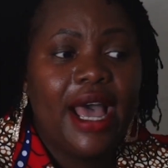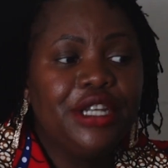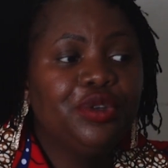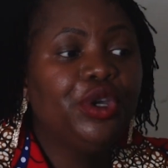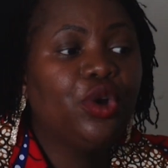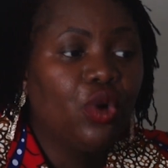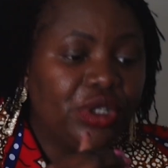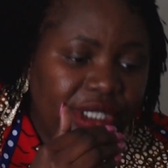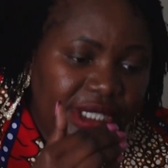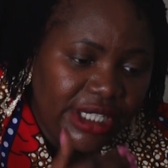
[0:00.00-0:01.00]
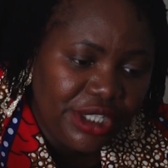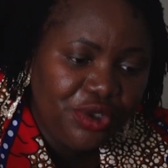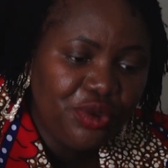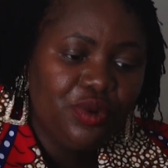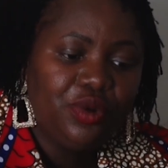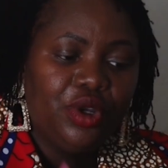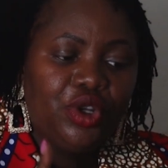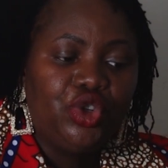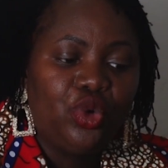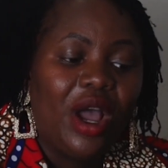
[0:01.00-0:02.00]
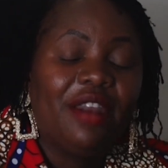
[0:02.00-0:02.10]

And we continue to